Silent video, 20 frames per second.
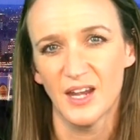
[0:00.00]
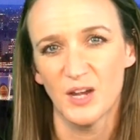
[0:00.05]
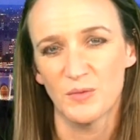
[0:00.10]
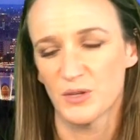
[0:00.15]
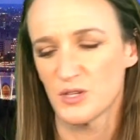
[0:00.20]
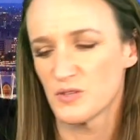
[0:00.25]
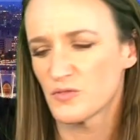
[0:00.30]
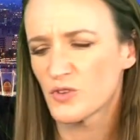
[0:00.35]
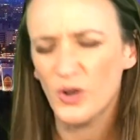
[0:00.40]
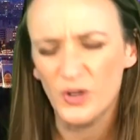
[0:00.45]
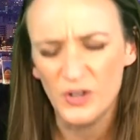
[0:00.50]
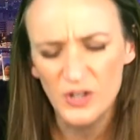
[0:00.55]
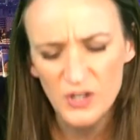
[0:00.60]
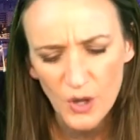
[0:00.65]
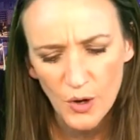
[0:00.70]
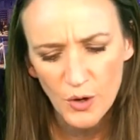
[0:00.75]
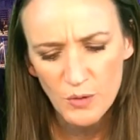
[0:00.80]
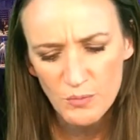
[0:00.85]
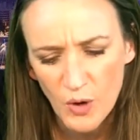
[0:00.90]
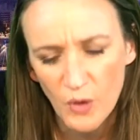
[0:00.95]
But you've got
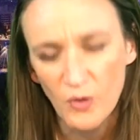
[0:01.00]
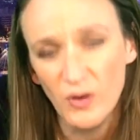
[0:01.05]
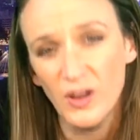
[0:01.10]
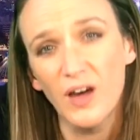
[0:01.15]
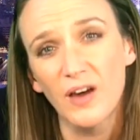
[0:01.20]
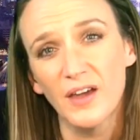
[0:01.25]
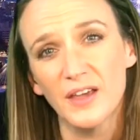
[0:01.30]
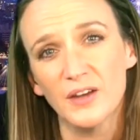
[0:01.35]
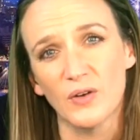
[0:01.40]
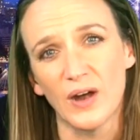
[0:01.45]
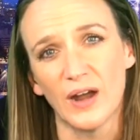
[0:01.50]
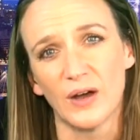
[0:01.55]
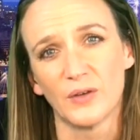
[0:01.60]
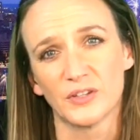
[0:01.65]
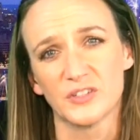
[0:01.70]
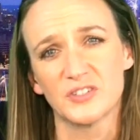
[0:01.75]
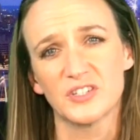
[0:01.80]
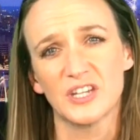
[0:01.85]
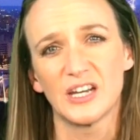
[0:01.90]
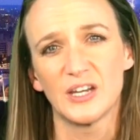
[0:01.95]
no moral high
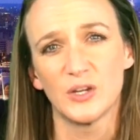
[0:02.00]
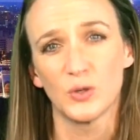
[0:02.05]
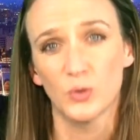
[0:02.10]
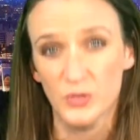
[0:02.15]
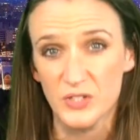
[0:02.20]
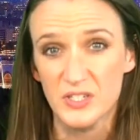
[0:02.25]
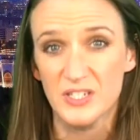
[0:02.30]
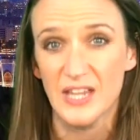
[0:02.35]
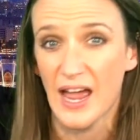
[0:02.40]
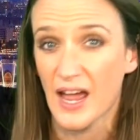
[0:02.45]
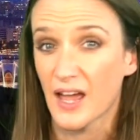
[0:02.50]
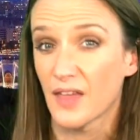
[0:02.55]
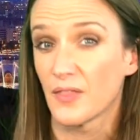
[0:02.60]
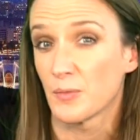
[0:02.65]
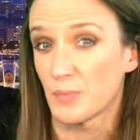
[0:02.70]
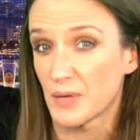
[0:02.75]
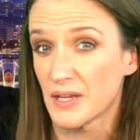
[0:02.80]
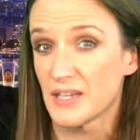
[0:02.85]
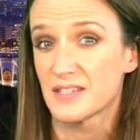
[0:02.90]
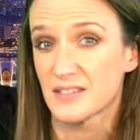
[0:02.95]
ground until you're sat at
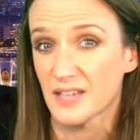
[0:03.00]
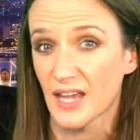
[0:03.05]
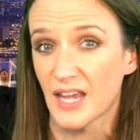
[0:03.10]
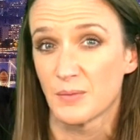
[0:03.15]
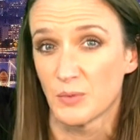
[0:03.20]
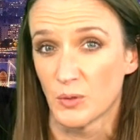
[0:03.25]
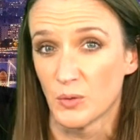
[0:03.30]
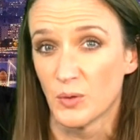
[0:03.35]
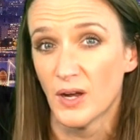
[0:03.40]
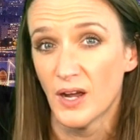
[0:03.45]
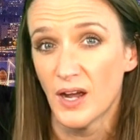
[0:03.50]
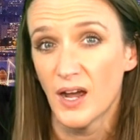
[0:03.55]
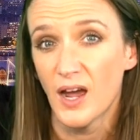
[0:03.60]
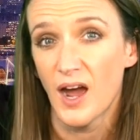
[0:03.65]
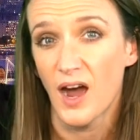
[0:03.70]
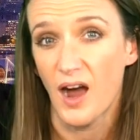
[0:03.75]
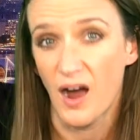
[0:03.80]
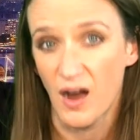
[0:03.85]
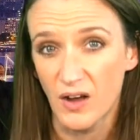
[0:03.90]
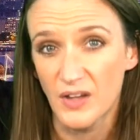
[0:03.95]
the peace table
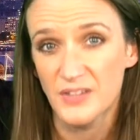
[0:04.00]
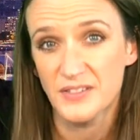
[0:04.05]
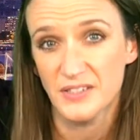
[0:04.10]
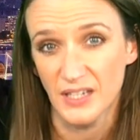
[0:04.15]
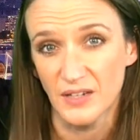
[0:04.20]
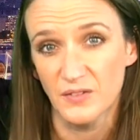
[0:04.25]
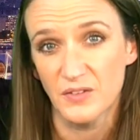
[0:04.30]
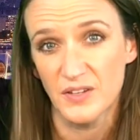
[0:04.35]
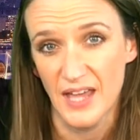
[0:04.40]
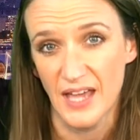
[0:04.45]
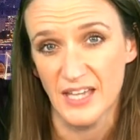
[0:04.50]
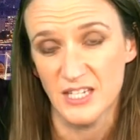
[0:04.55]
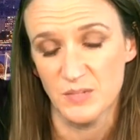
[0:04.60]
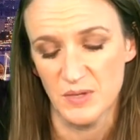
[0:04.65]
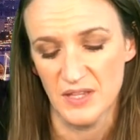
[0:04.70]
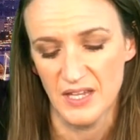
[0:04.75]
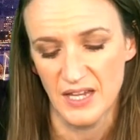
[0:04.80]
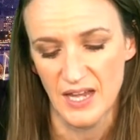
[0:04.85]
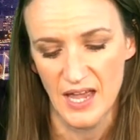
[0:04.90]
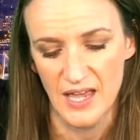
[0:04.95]
asking for that to
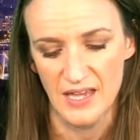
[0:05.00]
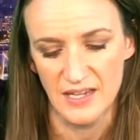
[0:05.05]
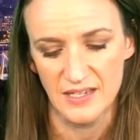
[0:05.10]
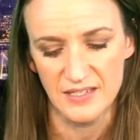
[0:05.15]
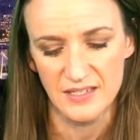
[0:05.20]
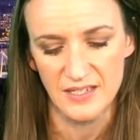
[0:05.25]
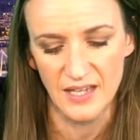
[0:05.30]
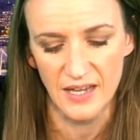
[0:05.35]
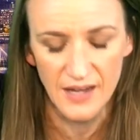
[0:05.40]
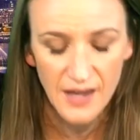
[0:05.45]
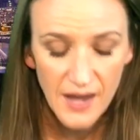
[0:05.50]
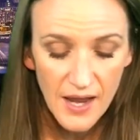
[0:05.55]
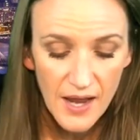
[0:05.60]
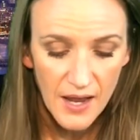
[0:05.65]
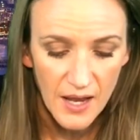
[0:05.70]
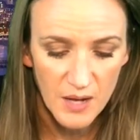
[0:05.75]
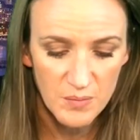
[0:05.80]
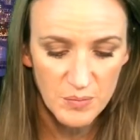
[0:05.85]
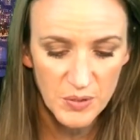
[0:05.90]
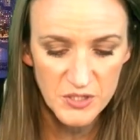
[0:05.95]
be the case. And
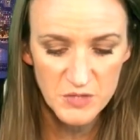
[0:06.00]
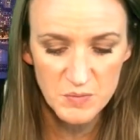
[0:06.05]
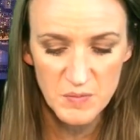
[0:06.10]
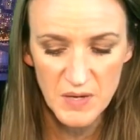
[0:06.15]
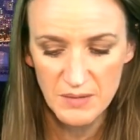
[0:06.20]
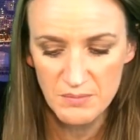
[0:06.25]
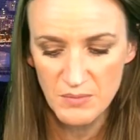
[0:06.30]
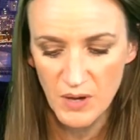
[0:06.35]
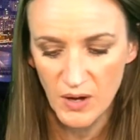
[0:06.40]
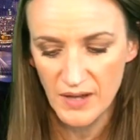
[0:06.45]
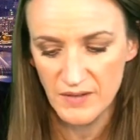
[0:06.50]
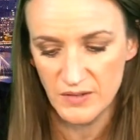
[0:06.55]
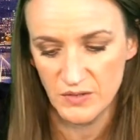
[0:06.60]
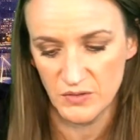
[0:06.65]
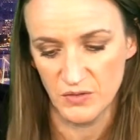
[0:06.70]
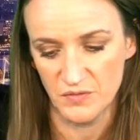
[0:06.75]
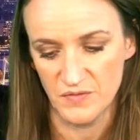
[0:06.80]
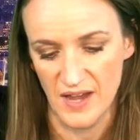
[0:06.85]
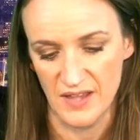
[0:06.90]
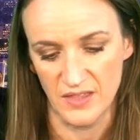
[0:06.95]
it puts me in mind of
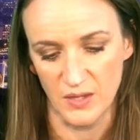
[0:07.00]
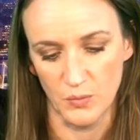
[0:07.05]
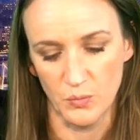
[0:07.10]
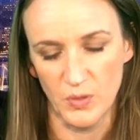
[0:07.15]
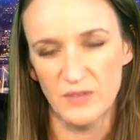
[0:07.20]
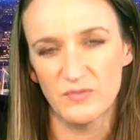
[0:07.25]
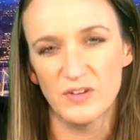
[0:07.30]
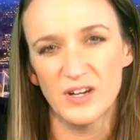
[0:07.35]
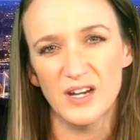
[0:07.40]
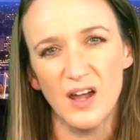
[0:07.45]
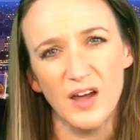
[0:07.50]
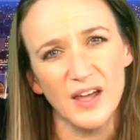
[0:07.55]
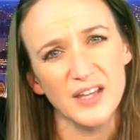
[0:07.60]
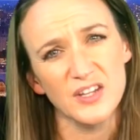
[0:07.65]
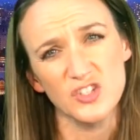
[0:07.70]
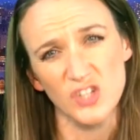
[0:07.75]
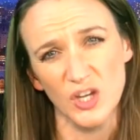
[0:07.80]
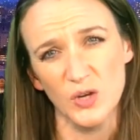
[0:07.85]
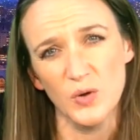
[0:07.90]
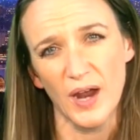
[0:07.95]
the fact that we rely
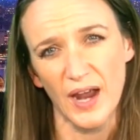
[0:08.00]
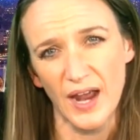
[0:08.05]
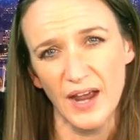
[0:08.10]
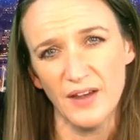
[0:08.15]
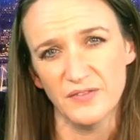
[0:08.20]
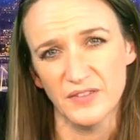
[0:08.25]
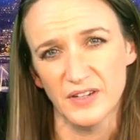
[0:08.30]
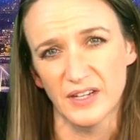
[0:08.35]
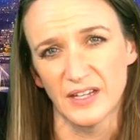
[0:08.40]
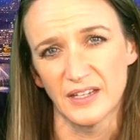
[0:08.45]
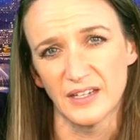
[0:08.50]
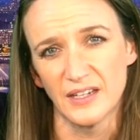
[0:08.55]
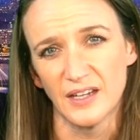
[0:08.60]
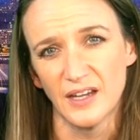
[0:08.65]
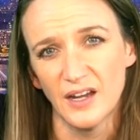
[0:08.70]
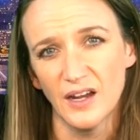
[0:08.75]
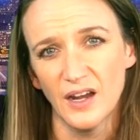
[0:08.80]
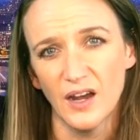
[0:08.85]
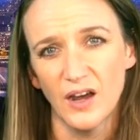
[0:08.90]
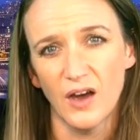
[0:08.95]
so heavily
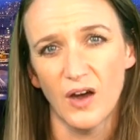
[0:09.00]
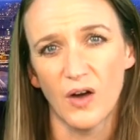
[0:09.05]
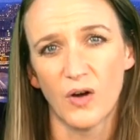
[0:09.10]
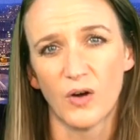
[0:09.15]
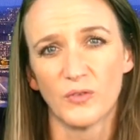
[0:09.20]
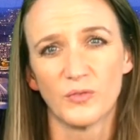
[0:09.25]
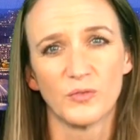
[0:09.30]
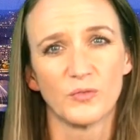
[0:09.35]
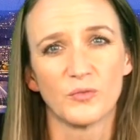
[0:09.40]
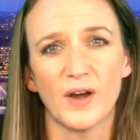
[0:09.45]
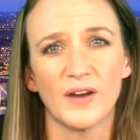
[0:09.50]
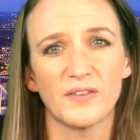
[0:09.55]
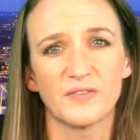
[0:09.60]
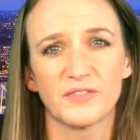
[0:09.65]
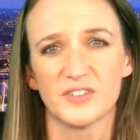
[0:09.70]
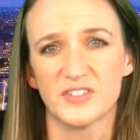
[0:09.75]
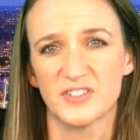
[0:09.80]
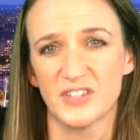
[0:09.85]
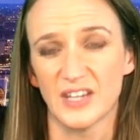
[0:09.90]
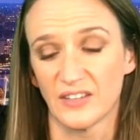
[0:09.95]
on
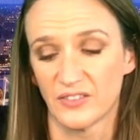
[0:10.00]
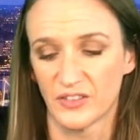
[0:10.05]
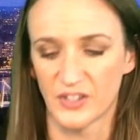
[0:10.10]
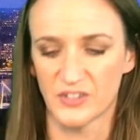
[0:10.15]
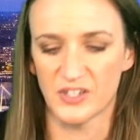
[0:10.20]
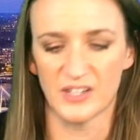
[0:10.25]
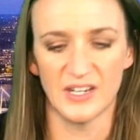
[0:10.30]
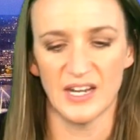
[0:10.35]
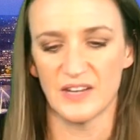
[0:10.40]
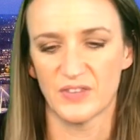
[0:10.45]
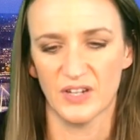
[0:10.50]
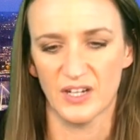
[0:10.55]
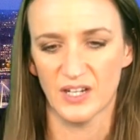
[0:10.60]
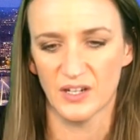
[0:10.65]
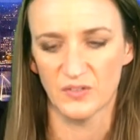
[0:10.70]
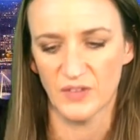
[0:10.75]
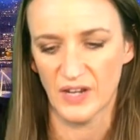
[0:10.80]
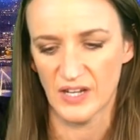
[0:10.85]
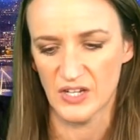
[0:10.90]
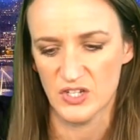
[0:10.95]
referencing the Geneva
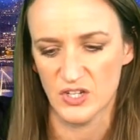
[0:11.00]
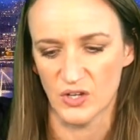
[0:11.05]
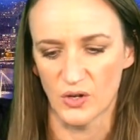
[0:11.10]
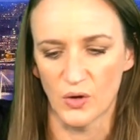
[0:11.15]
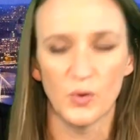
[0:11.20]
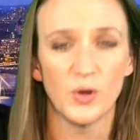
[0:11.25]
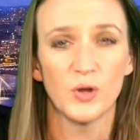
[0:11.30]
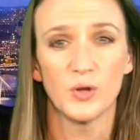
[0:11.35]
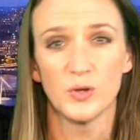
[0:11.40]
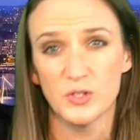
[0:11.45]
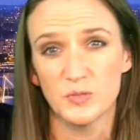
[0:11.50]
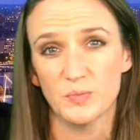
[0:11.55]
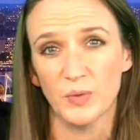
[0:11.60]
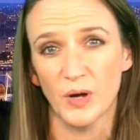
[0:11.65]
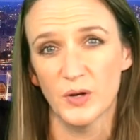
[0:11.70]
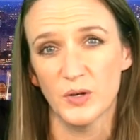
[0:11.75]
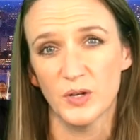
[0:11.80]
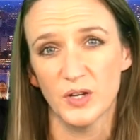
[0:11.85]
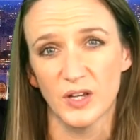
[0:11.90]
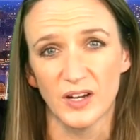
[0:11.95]
Convention, or who's
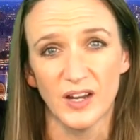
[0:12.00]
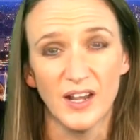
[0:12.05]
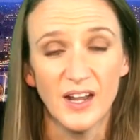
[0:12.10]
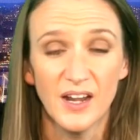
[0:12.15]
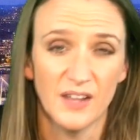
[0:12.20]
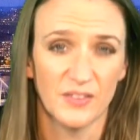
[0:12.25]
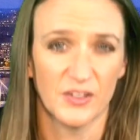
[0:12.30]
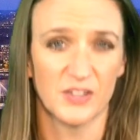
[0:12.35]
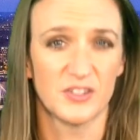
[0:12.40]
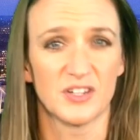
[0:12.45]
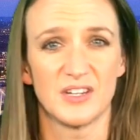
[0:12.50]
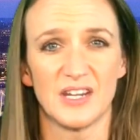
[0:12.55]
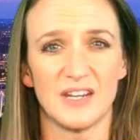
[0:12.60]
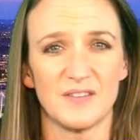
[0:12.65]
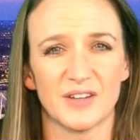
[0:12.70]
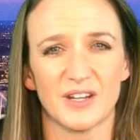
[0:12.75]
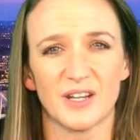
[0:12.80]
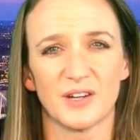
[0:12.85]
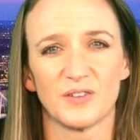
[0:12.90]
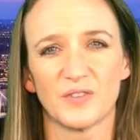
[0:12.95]
broken the
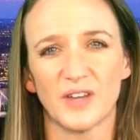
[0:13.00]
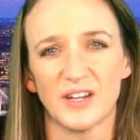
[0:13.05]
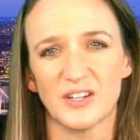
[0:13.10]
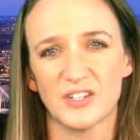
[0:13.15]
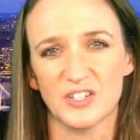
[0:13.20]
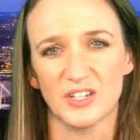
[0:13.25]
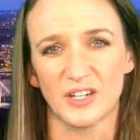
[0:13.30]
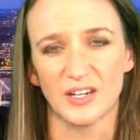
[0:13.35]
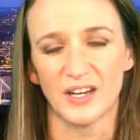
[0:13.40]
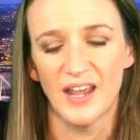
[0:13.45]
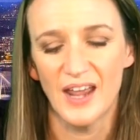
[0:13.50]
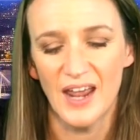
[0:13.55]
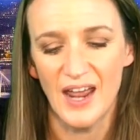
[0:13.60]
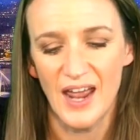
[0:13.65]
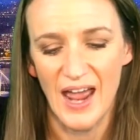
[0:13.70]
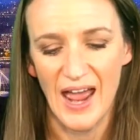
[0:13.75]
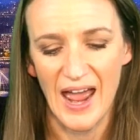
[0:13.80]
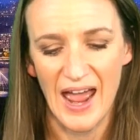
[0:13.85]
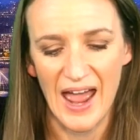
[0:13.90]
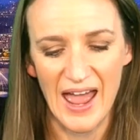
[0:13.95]
Geneva Convention.
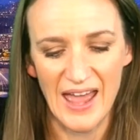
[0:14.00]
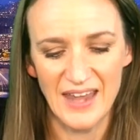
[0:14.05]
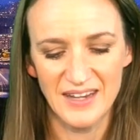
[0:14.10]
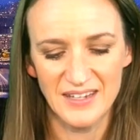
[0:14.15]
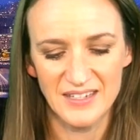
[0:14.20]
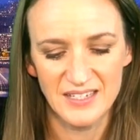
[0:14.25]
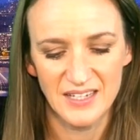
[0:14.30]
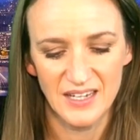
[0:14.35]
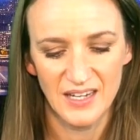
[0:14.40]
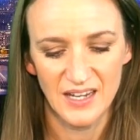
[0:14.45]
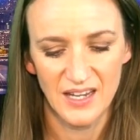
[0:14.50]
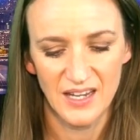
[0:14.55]
And